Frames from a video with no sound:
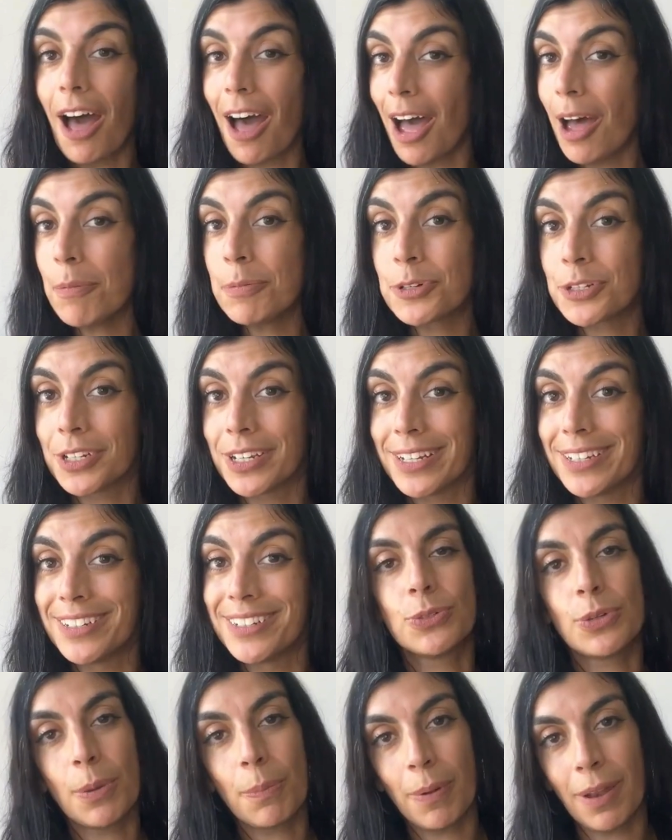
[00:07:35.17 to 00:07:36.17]
option
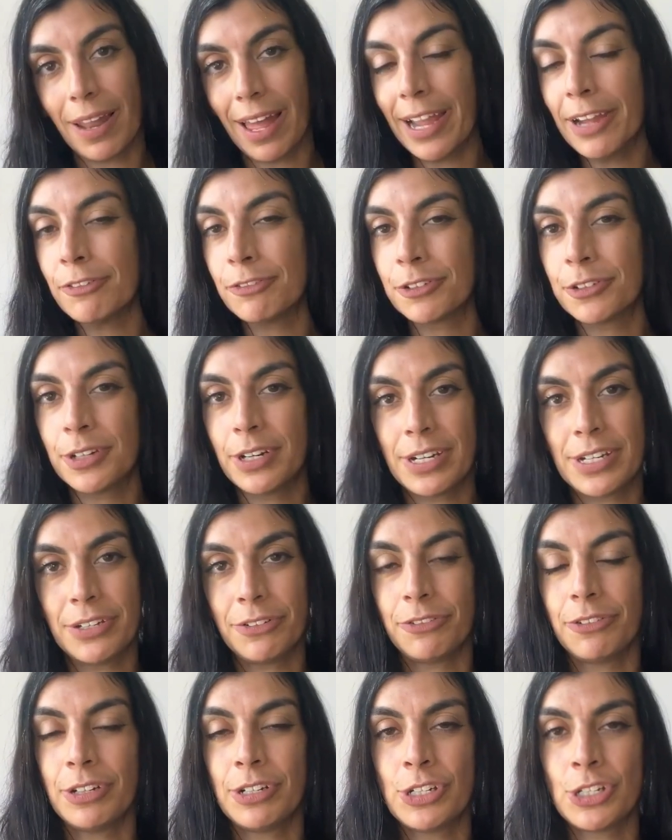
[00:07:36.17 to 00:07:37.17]
to apply for a
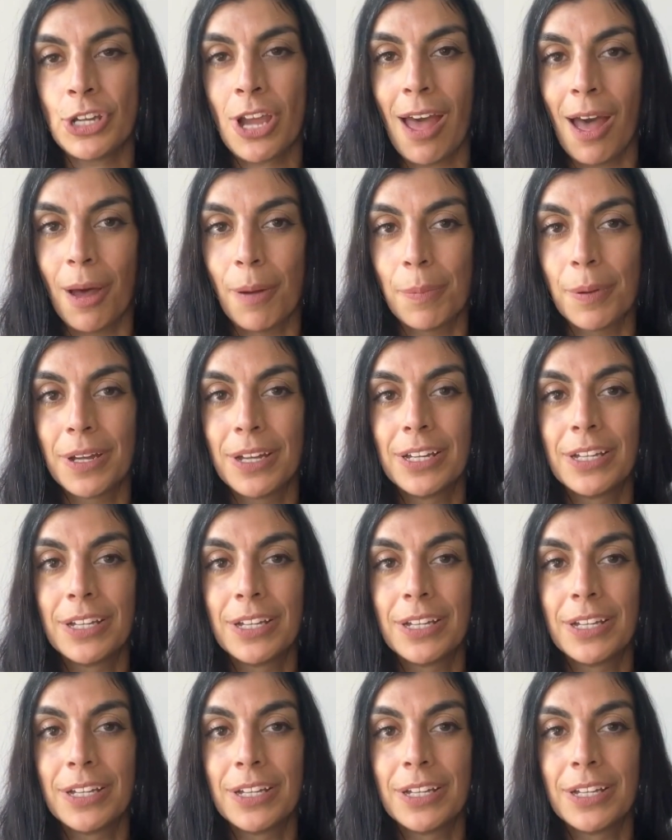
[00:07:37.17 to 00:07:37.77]
different job,